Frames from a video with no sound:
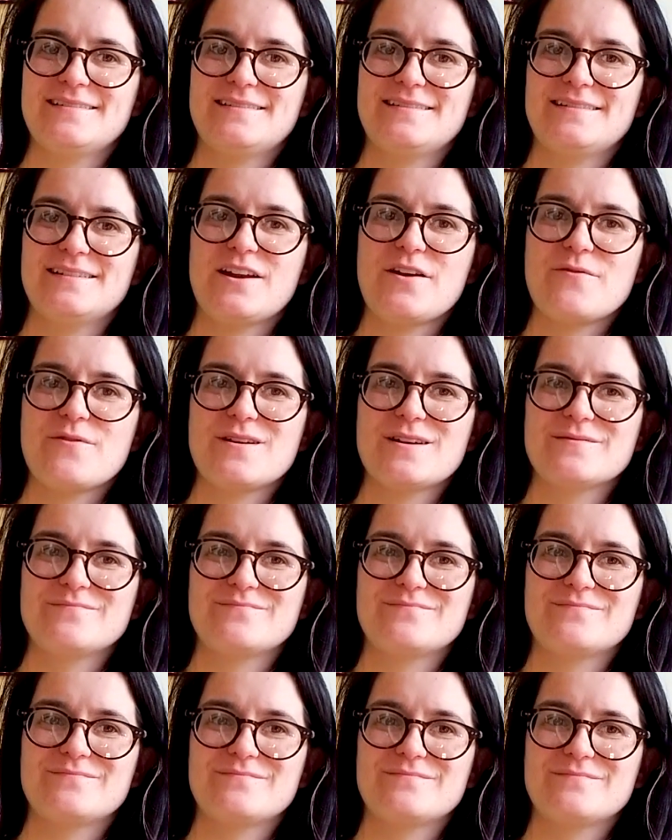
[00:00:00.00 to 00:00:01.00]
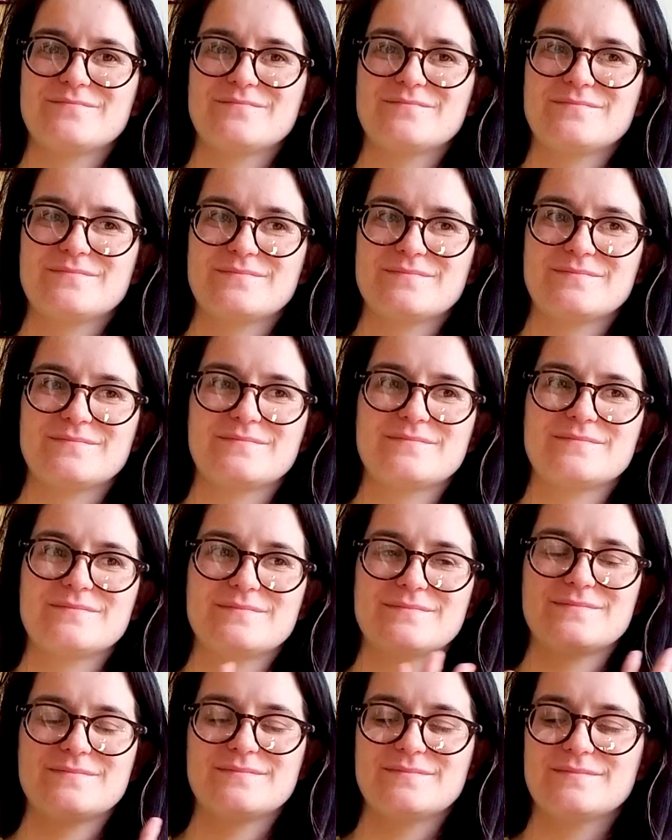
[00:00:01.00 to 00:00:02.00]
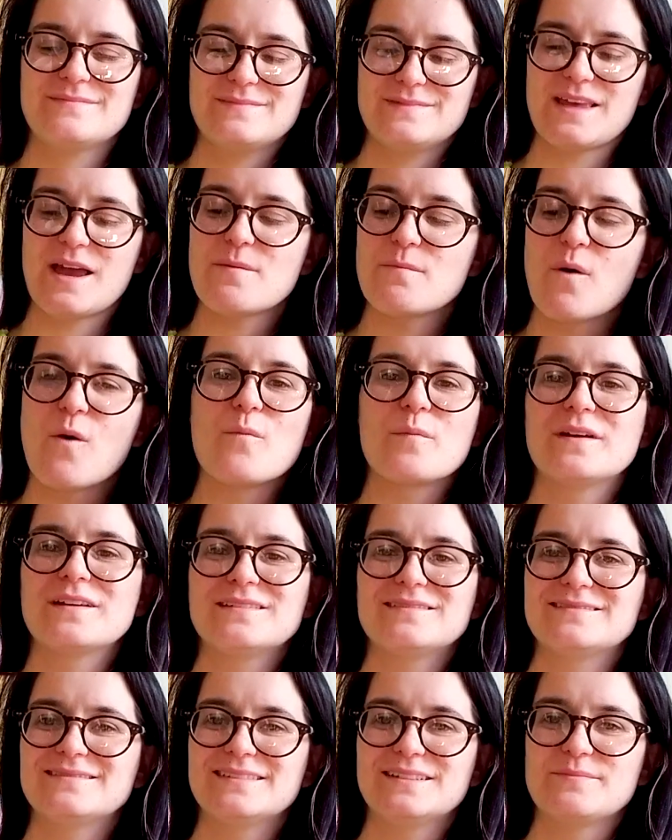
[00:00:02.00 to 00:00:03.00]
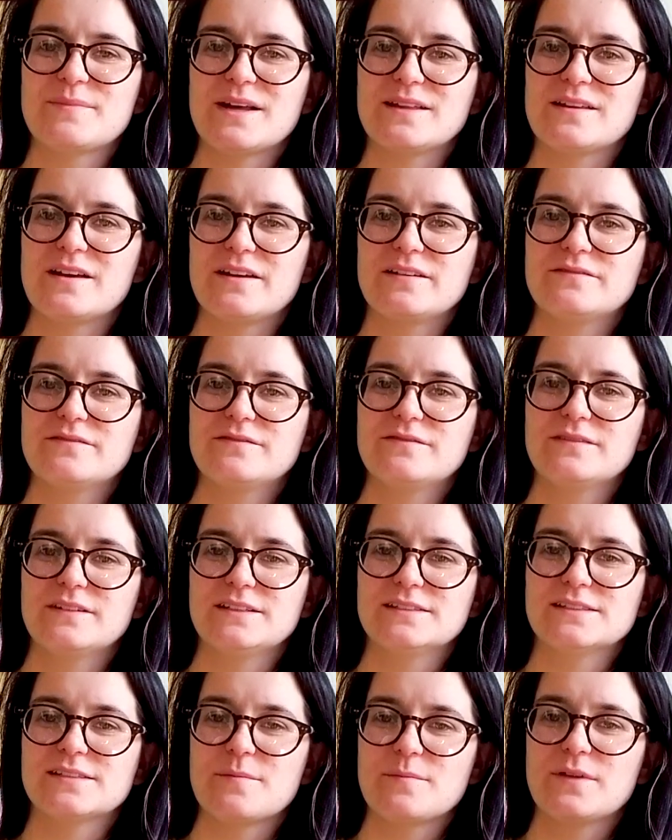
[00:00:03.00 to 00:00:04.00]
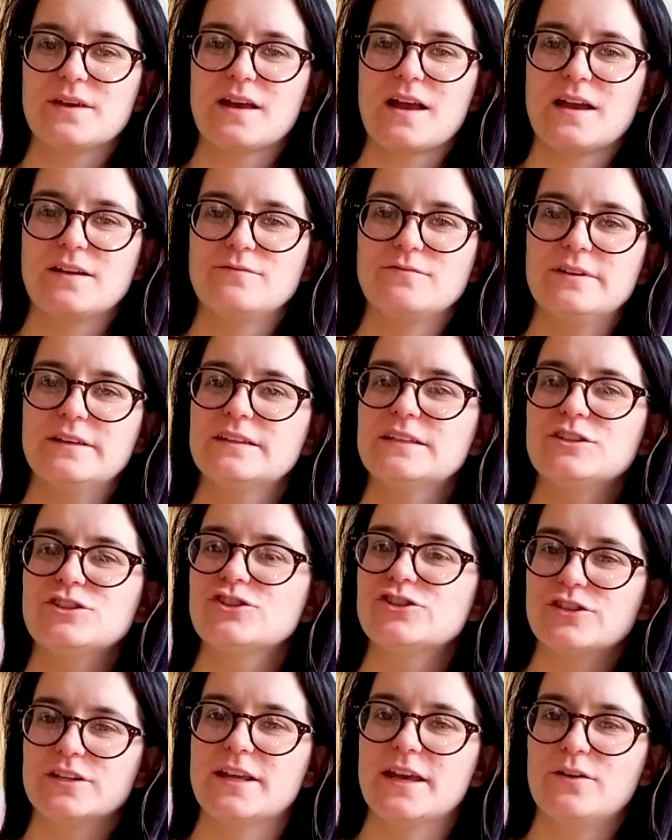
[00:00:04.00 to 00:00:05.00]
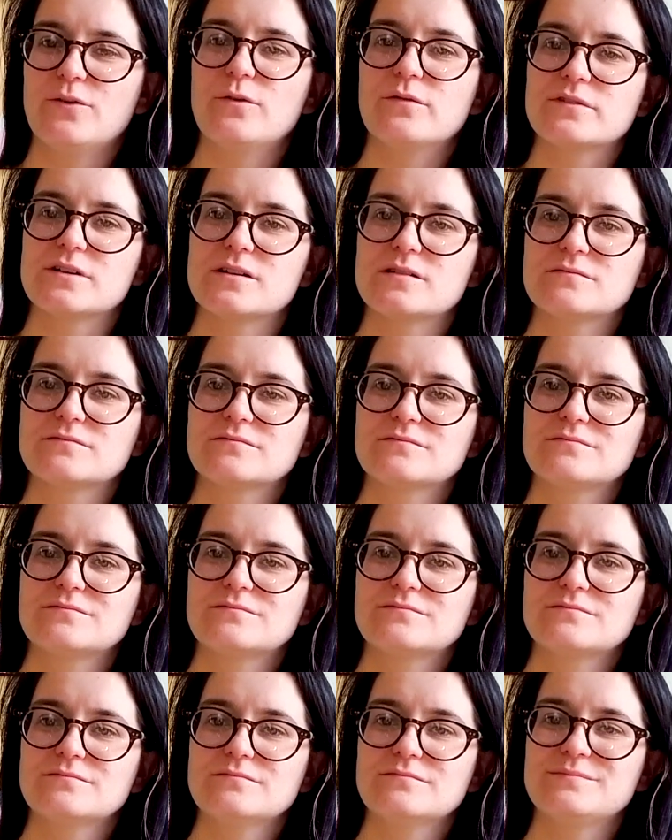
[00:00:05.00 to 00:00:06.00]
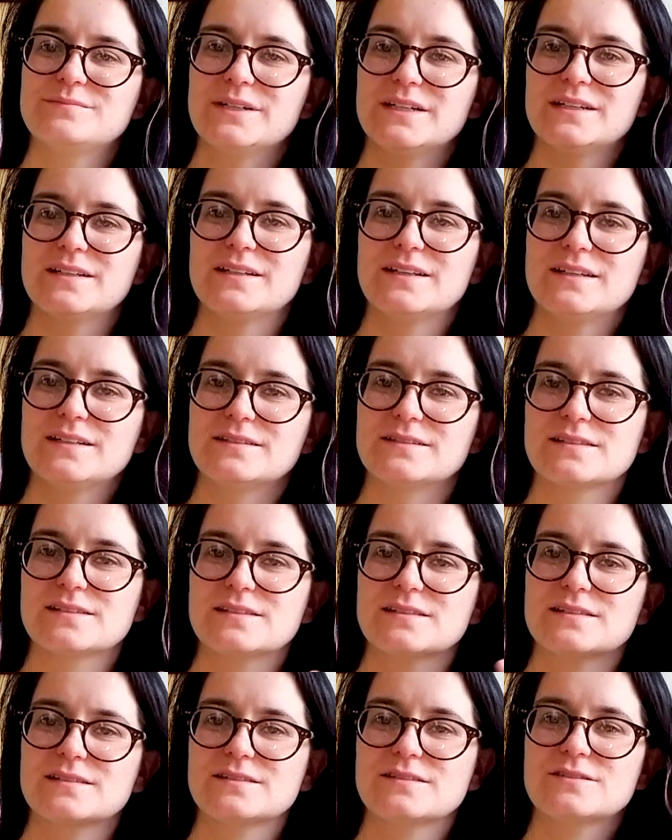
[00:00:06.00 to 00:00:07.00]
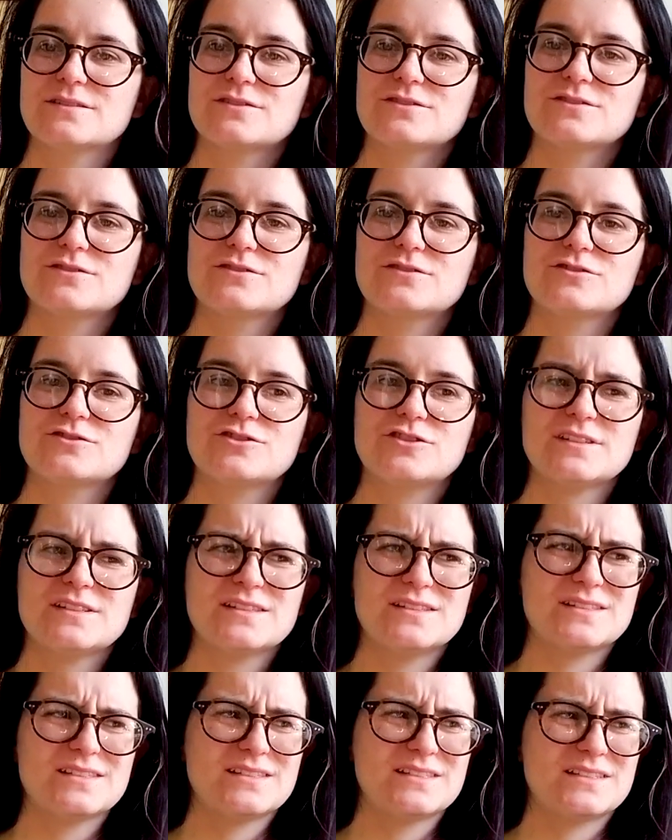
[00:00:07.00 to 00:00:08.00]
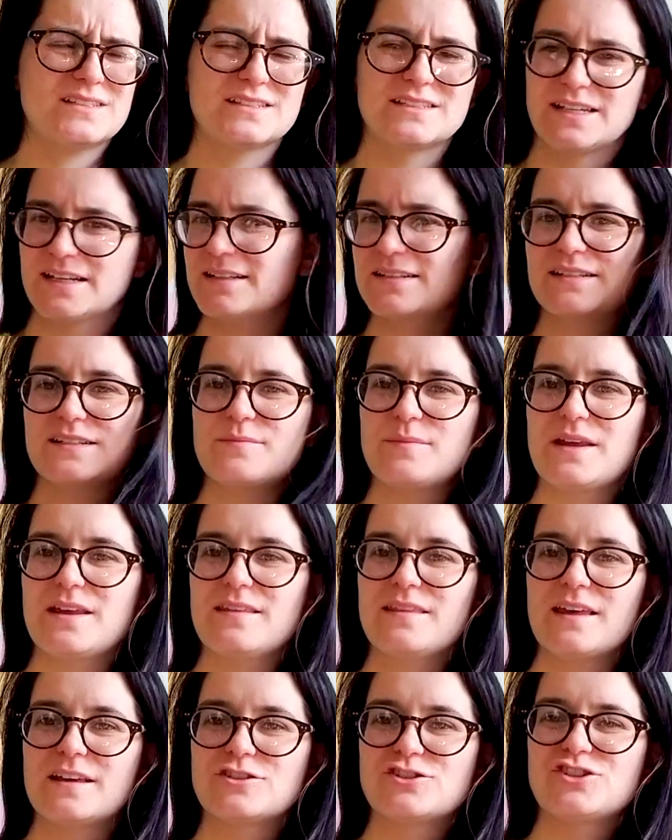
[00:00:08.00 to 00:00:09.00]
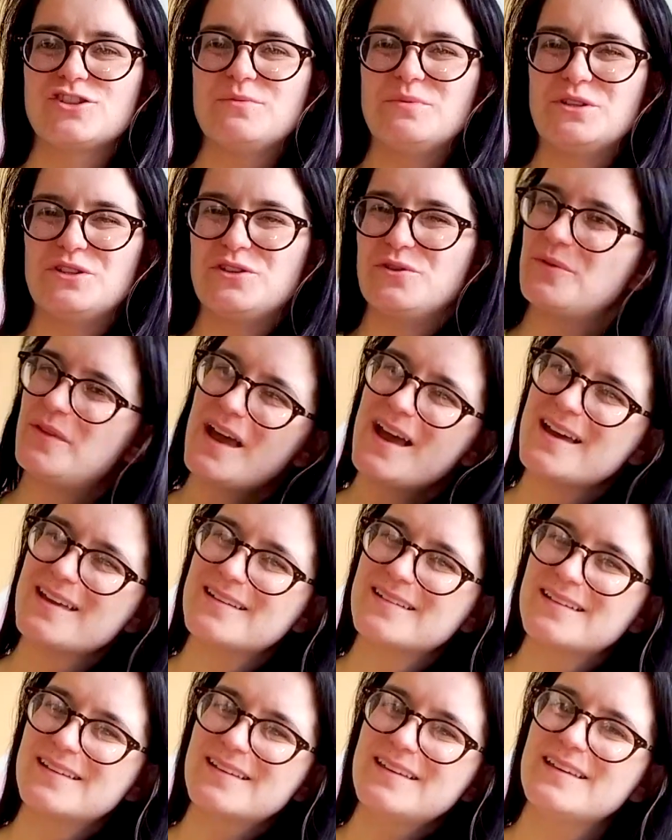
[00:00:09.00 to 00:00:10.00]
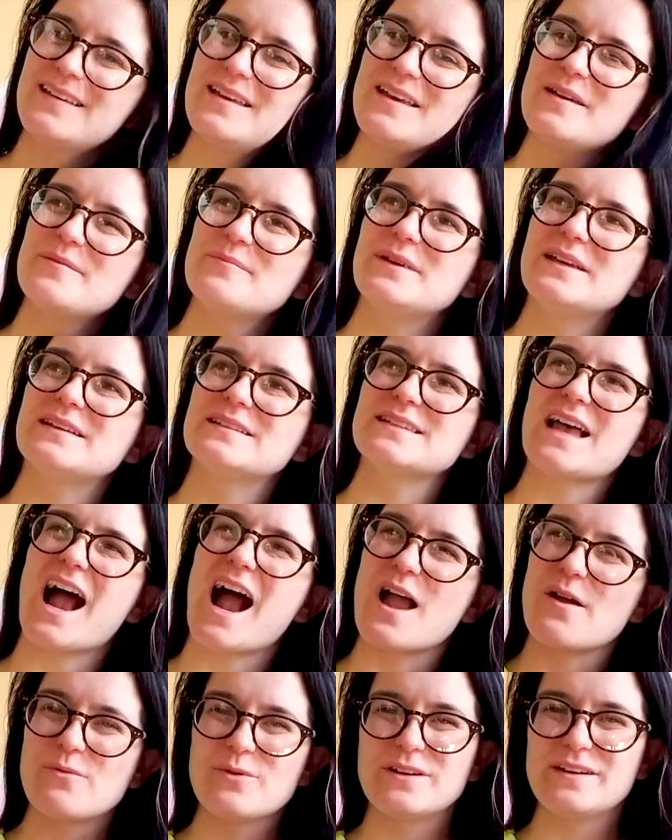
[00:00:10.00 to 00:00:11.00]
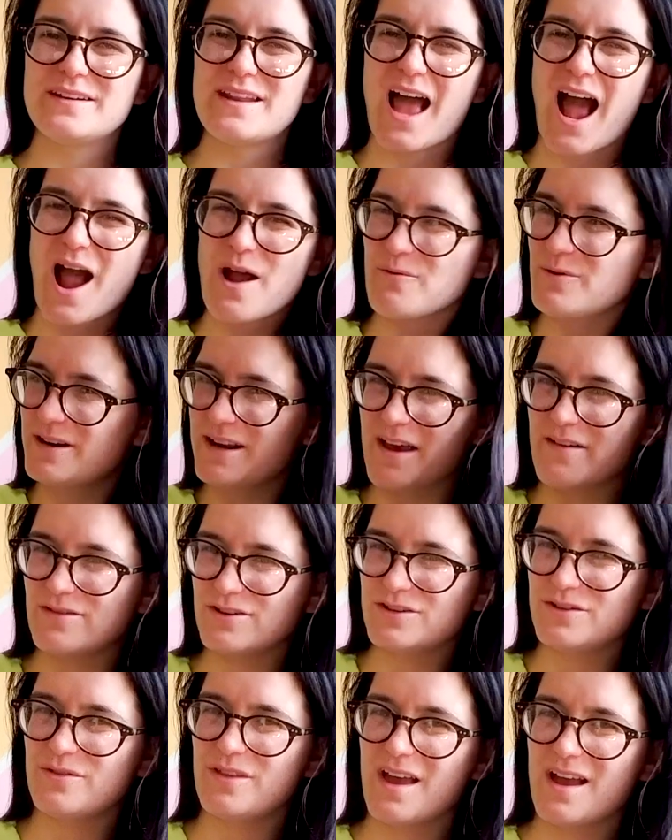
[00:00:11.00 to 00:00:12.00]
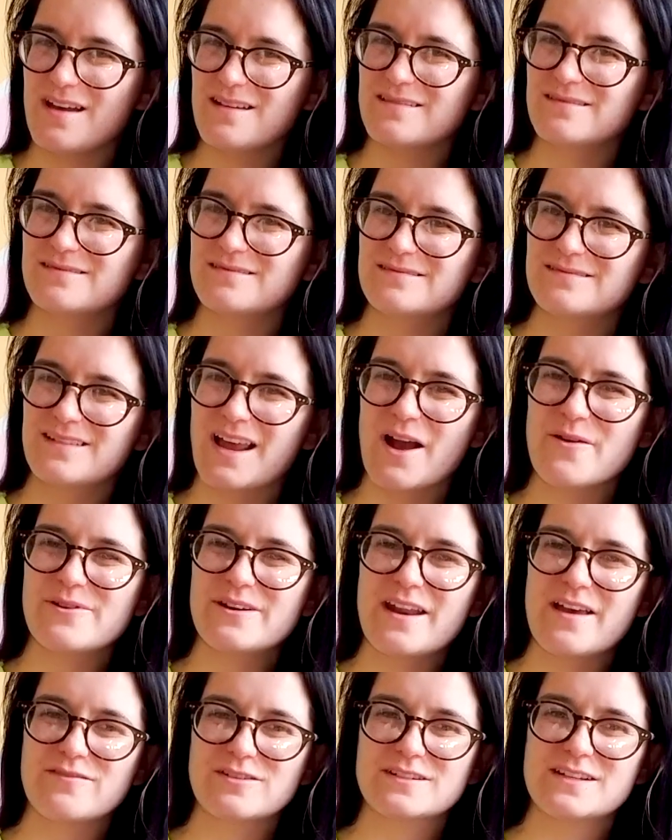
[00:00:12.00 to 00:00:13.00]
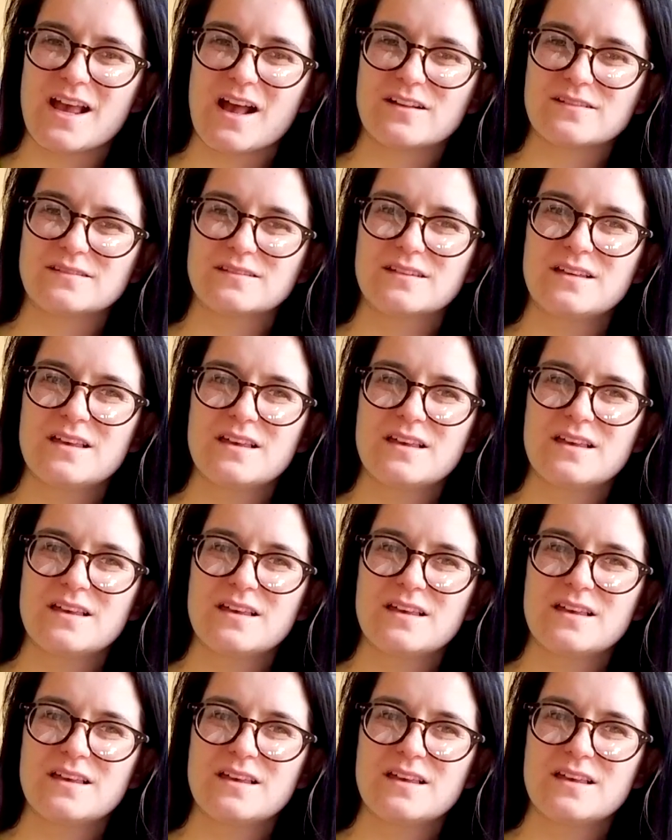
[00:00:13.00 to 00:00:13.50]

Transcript: you know what? That moment in my life is something I really should get over. But it's just sticks to me that she would do that because I would never do that. I would never tell